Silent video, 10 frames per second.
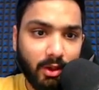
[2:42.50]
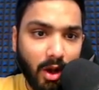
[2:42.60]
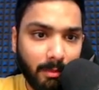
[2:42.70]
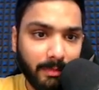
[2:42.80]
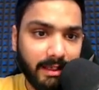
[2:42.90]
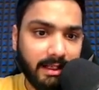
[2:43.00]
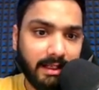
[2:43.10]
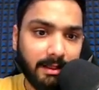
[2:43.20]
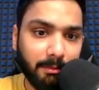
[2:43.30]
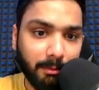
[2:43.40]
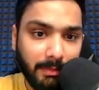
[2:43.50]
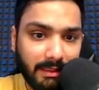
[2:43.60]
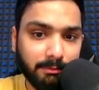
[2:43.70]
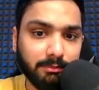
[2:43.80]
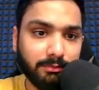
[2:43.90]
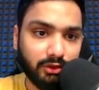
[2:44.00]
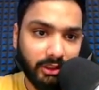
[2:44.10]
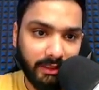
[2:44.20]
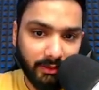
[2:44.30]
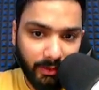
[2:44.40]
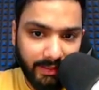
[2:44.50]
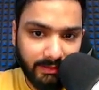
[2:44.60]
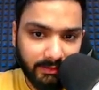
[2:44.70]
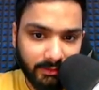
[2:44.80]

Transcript: comic meme generator.